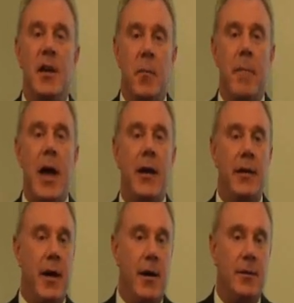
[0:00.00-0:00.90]

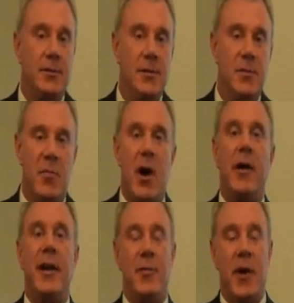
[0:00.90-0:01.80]
Namenda,
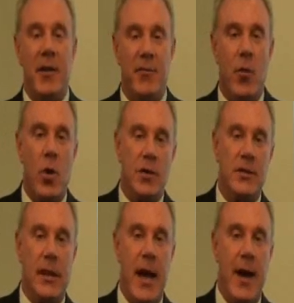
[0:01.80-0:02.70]
marketed by
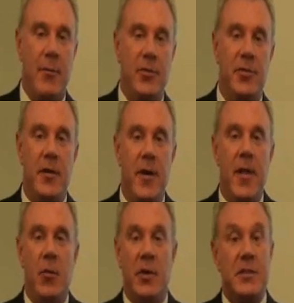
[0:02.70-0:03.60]
Forest Labs,
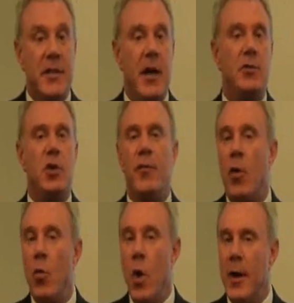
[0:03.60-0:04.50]
with sales
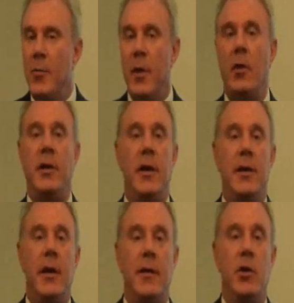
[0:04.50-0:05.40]
over $1
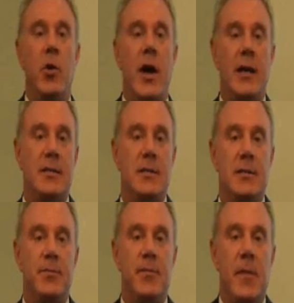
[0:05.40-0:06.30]
billion in the
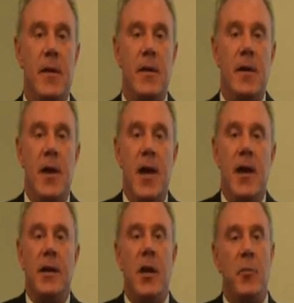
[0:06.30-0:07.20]
US.
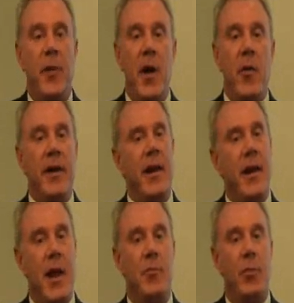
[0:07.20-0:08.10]
Comparing
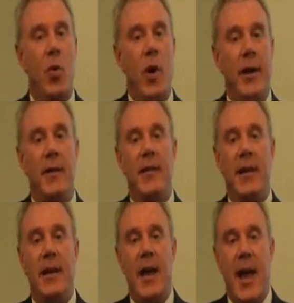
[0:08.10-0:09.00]
an endpoint,
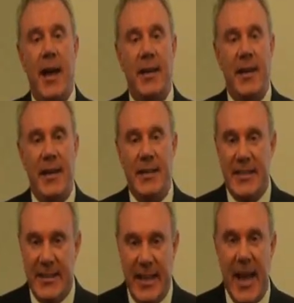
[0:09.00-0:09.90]
the
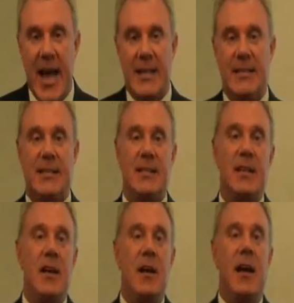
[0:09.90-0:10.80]

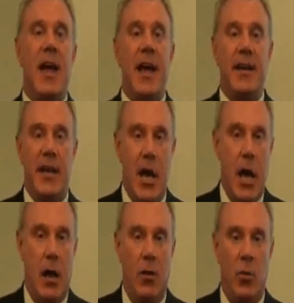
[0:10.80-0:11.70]

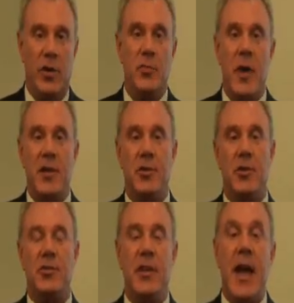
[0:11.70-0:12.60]
ADCS-ADL, which
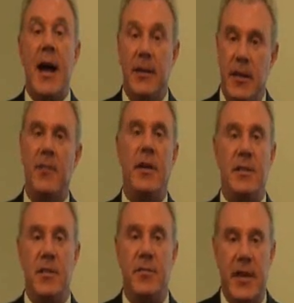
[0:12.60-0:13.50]
measures the
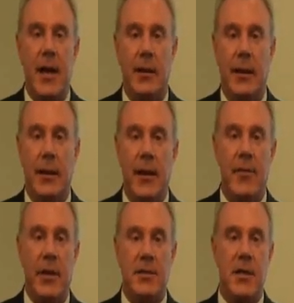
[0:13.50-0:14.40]
activities of daily
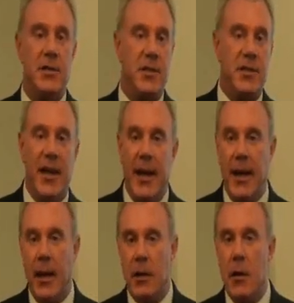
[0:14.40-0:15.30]
living, such as
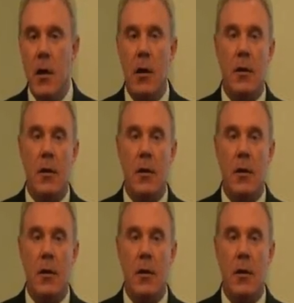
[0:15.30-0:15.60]
eating,